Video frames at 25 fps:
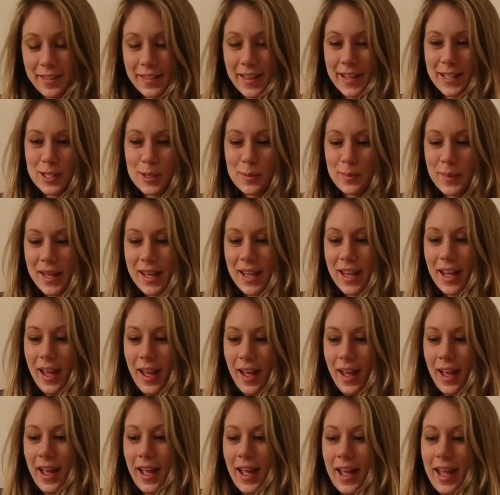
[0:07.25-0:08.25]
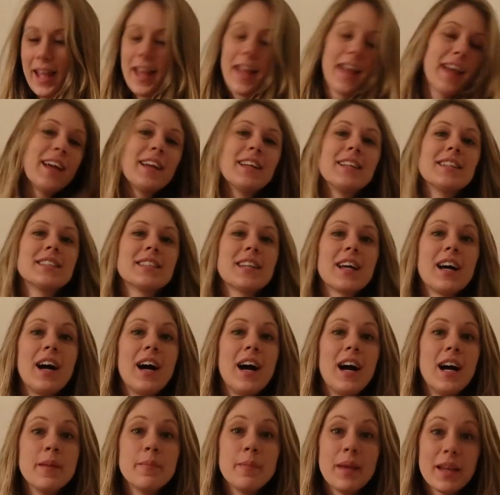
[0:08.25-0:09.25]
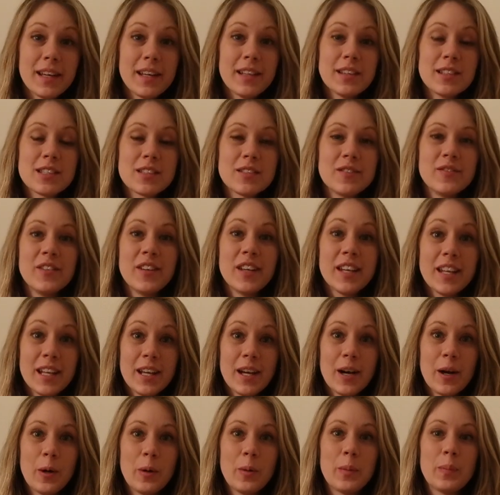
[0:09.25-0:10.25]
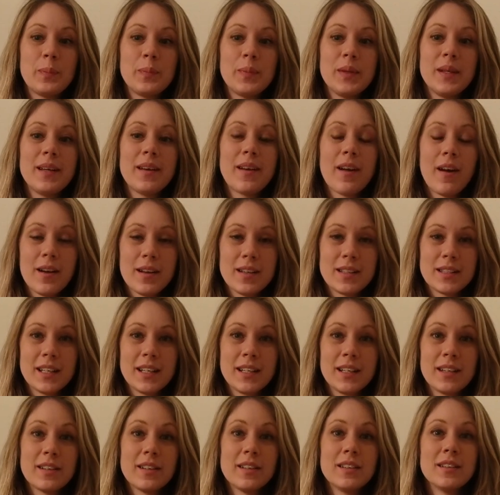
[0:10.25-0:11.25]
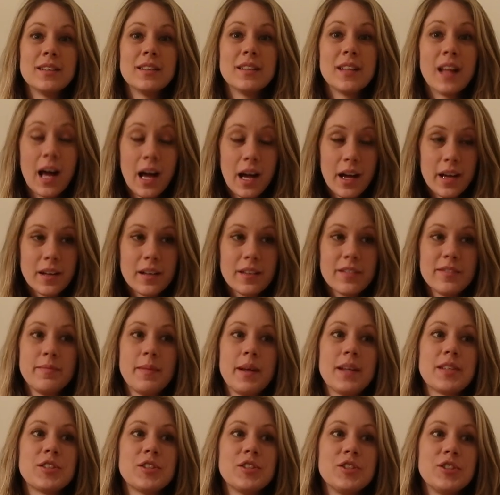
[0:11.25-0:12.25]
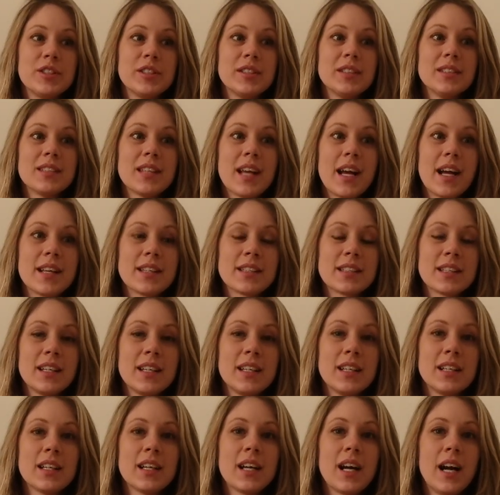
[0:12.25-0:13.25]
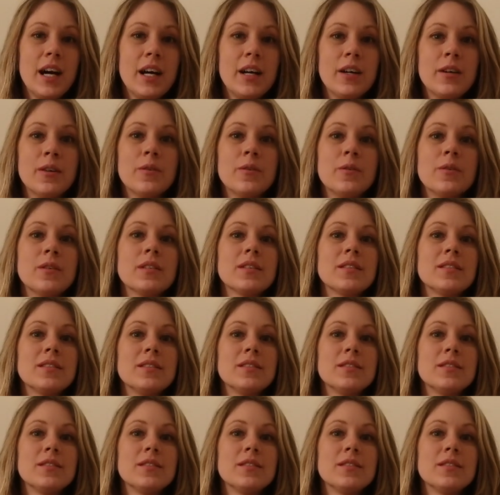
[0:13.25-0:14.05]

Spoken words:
That's me. And I'm making this video because I get a lot of messages asking how